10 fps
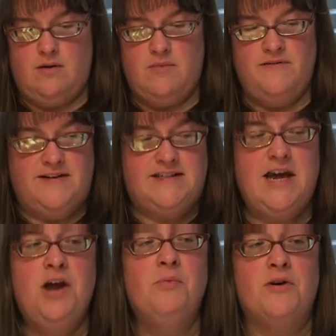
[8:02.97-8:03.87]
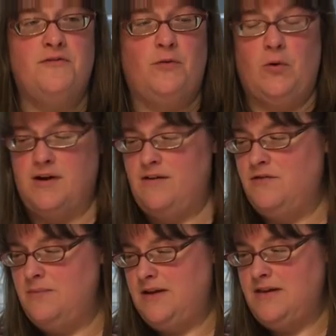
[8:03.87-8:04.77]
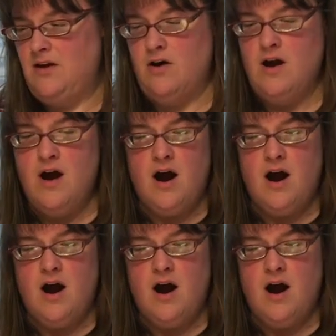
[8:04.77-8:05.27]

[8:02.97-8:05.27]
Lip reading: muffin tin with 40 of them in there.